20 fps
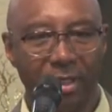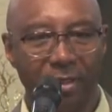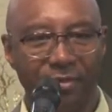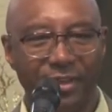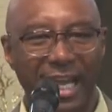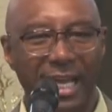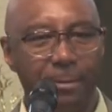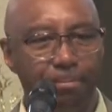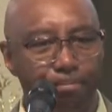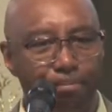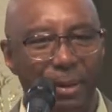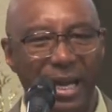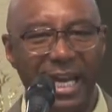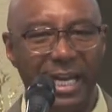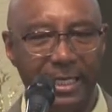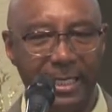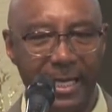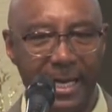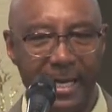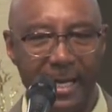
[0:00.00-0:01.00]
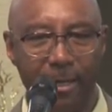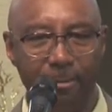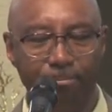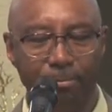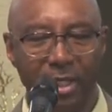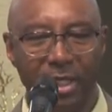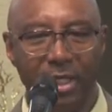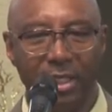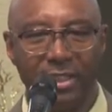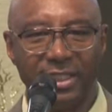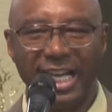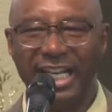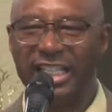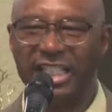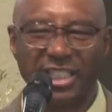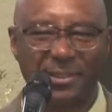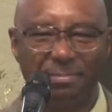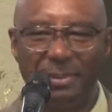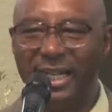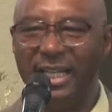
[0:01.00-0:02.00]
they beat him, they
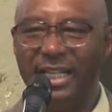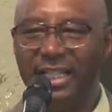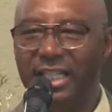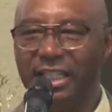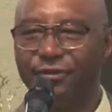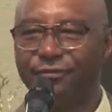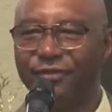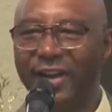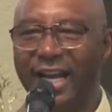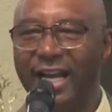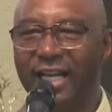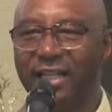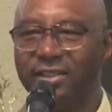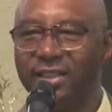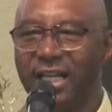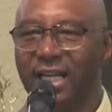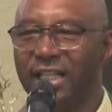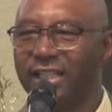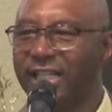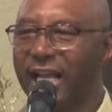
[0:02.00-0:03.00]
spit in his face,